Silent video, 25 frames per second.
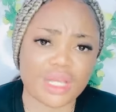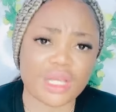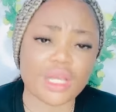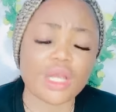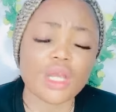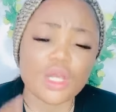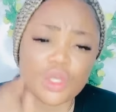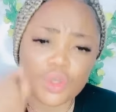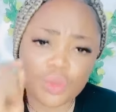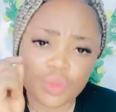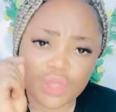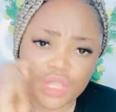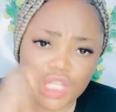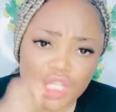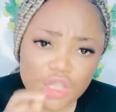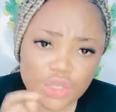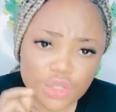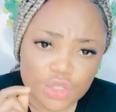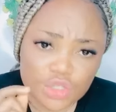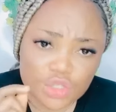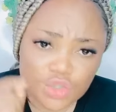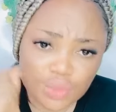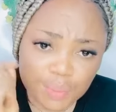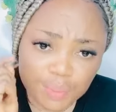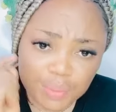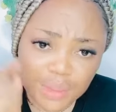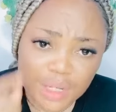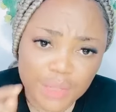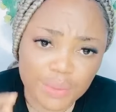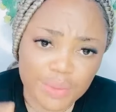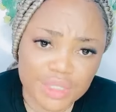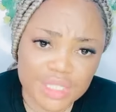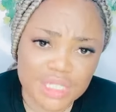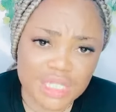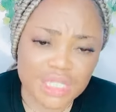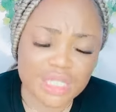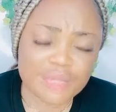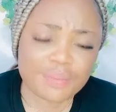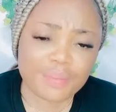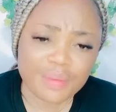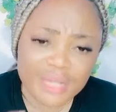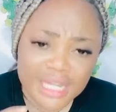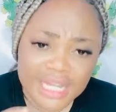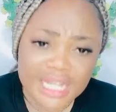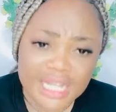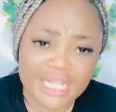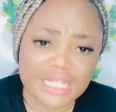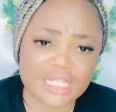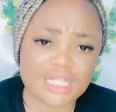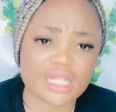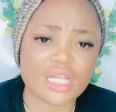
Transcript: You need not to play with it. Please